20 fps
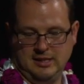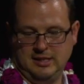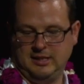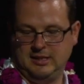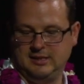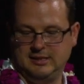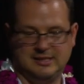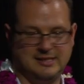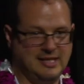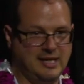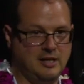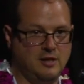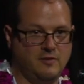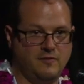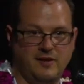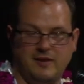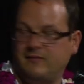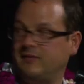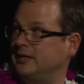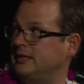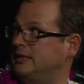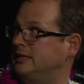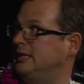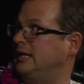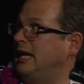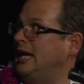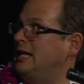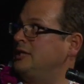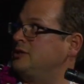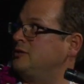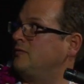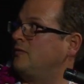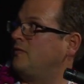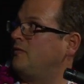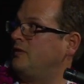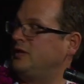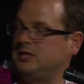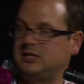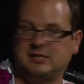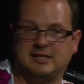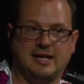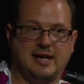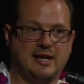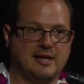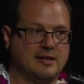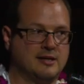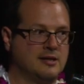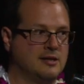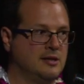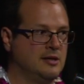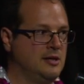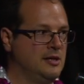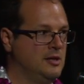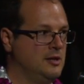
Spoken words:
Instead of having the edge of a fish tank,